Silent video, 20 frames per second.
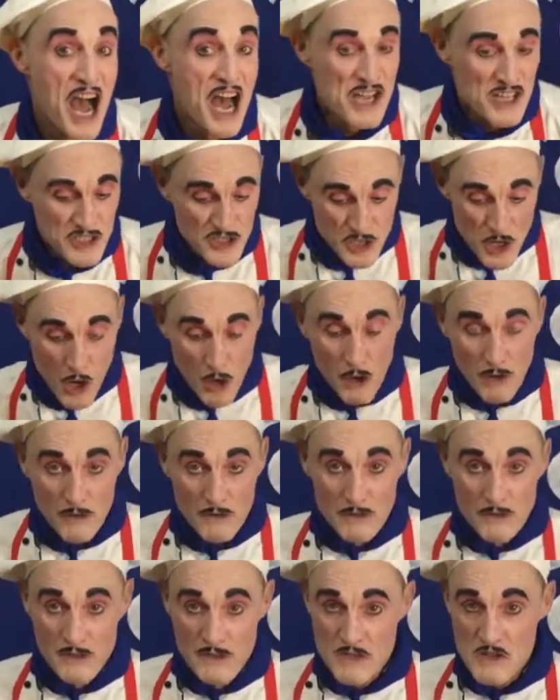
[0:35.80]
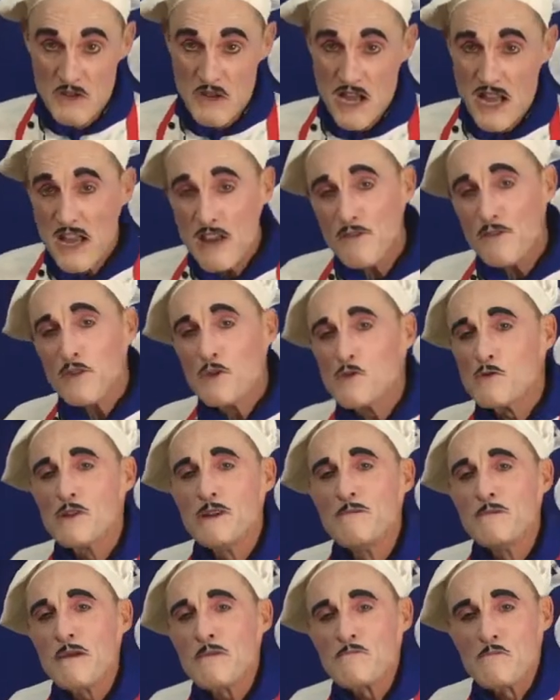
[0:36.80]
So, if you
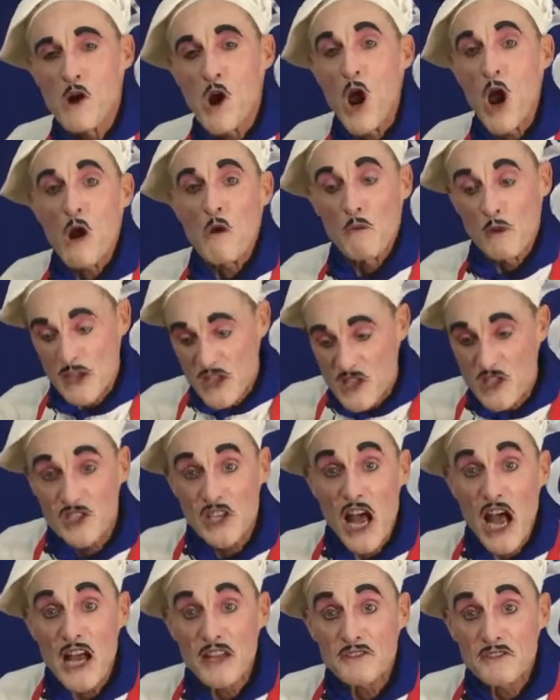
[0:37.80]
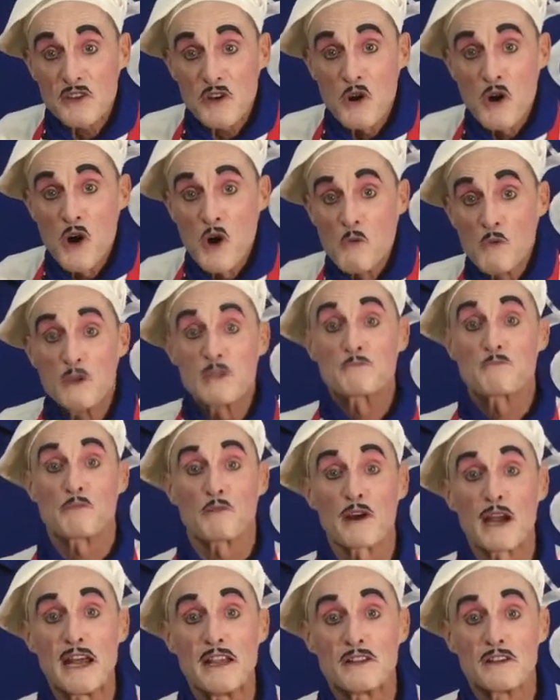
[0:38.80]
remember, we start with
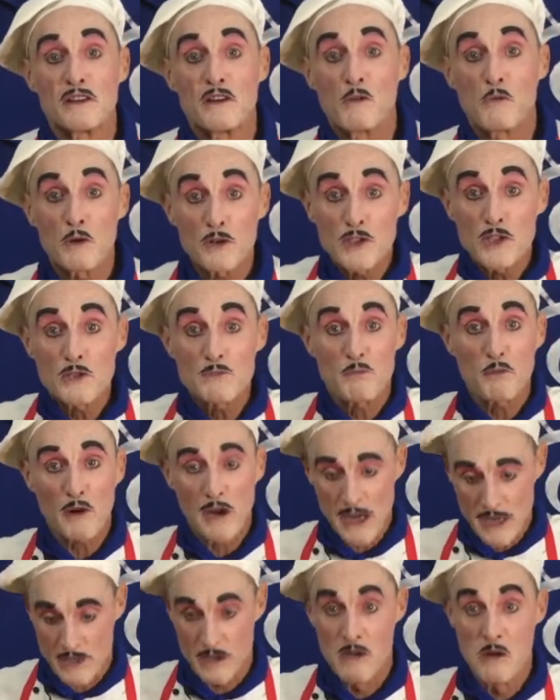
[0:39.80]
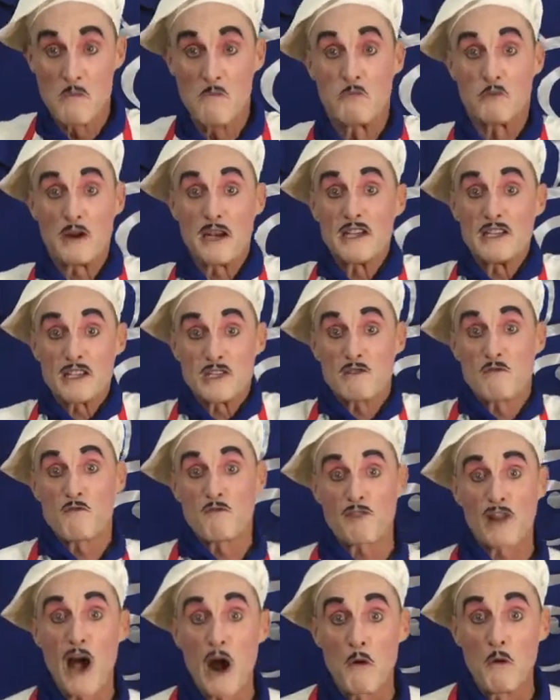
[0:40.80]
bread. What is bread? Bread is
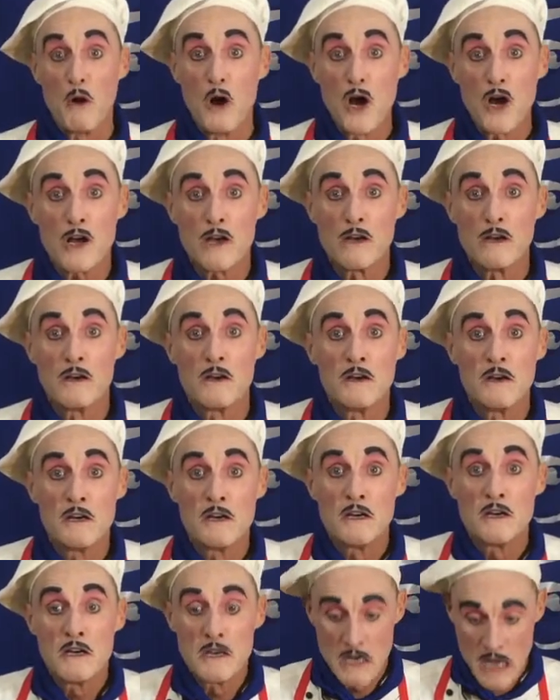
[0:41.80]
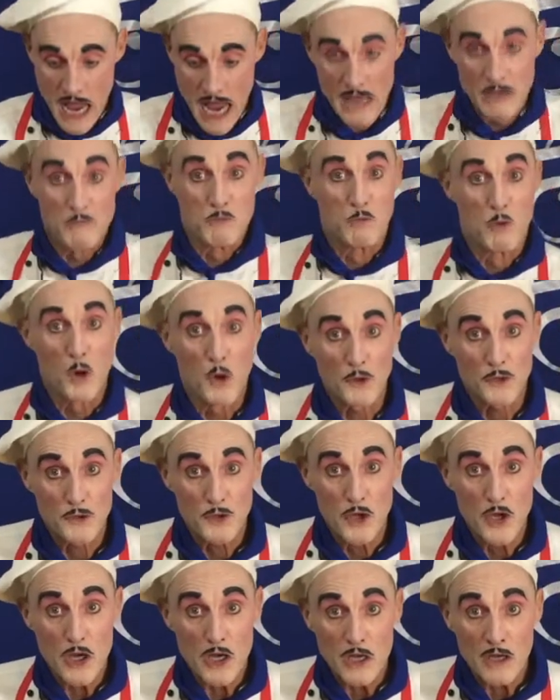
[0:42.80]
flour and
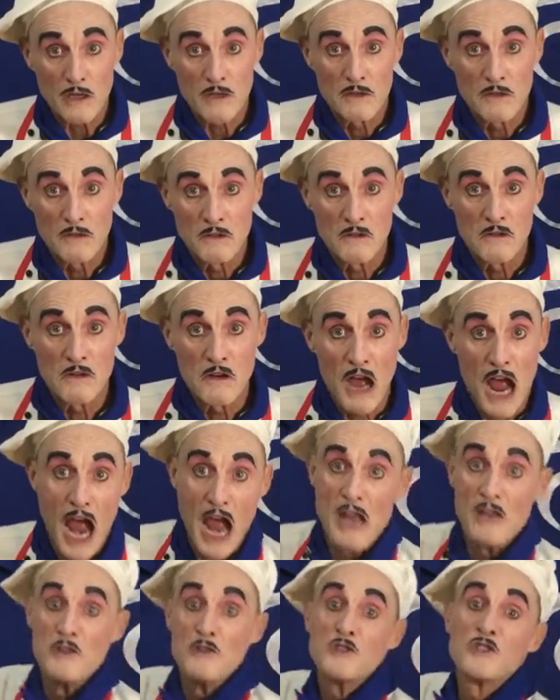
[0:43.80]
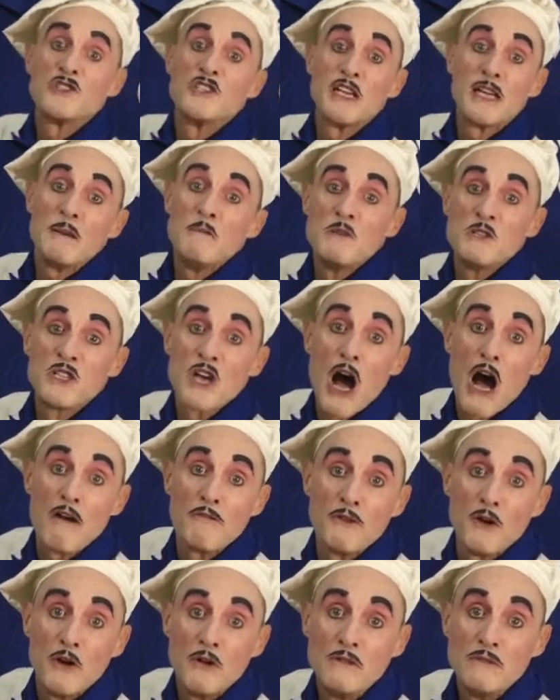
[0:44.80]
water, and you stick them in the
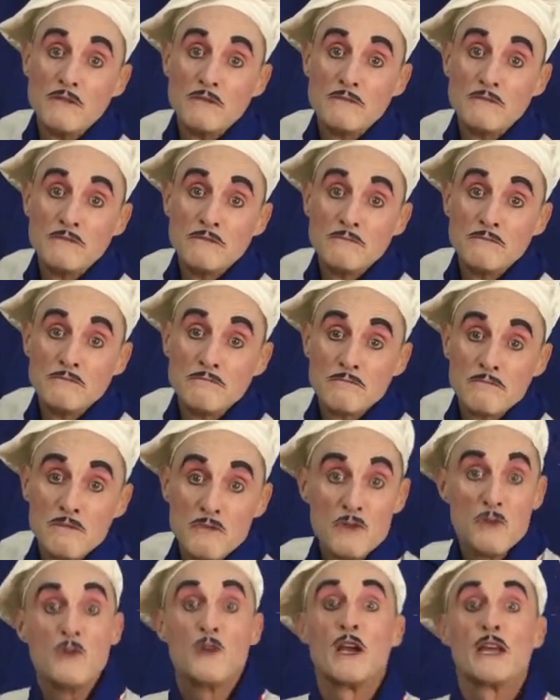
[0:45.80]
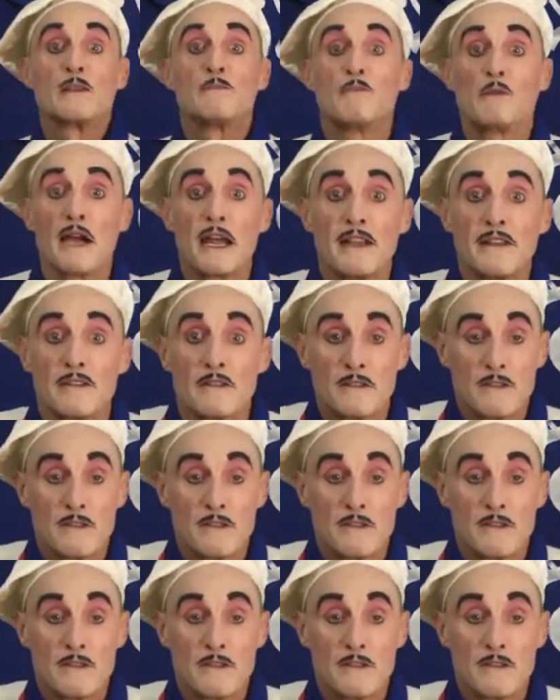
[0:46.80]
oven. You get bread.